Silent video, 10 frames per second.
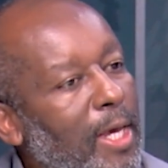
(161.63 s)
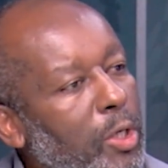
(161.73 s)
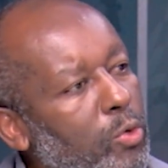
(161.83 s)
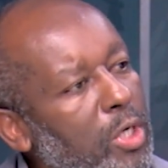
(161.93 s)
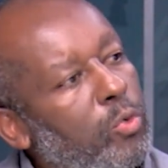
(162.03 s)

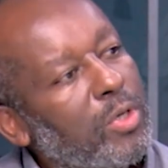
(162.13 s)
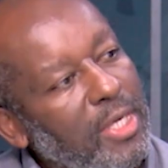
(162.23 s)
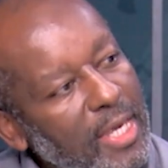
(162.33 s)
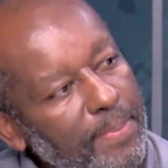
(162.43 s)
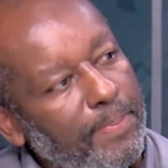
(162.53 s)
You need to
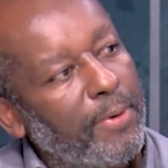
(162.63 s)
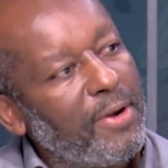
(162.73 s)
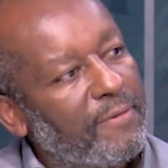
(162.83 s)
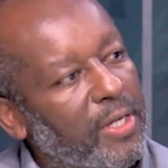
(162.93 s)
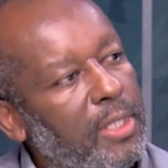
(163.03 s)
keep
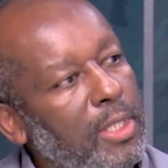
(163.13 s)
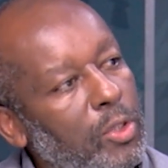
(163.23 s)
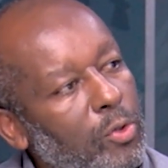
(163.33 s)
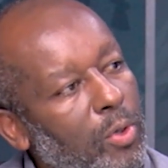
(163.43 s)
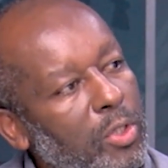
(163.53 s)
reinvesting
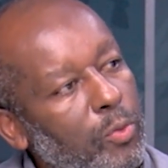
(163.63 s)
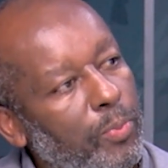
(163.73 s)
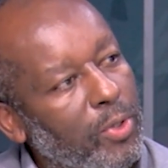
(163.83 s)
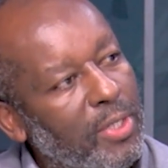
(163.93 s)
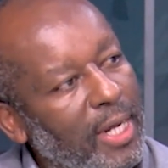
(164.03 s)
so as to
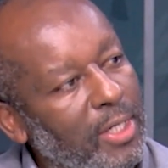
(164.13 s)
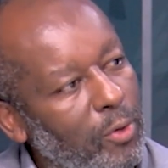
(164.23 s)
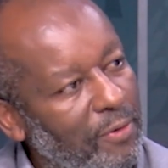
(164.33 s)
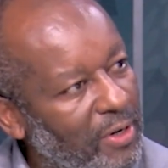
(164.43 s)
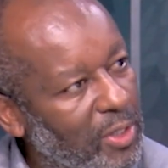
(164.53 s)
protect your
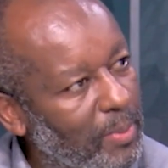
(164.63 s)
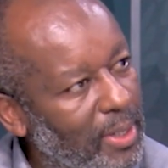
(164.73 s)
investment.